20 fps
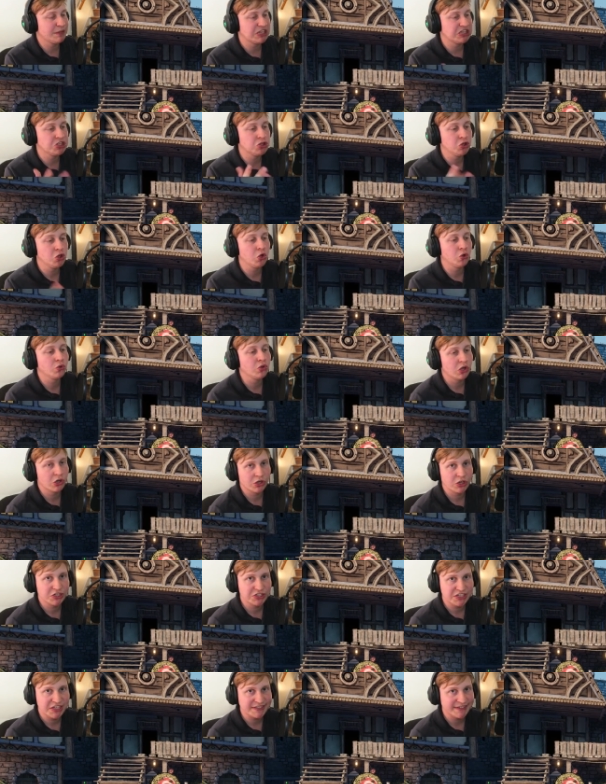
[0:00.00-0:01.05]
but it no
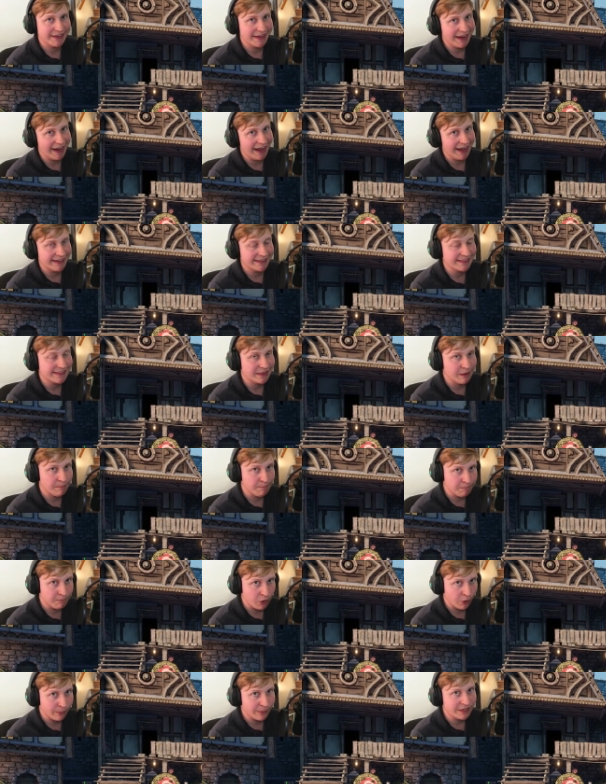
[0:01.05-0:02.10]
longer does it at the
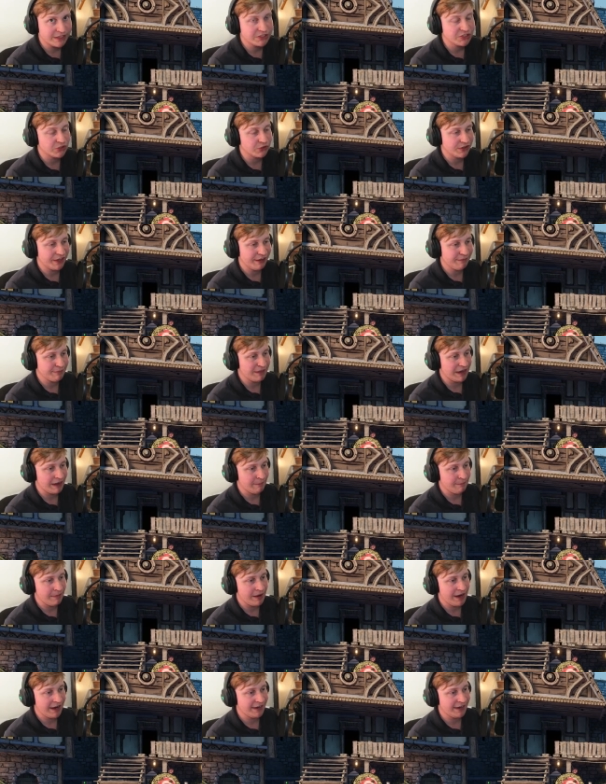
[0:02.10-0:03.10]
moment, so keep that in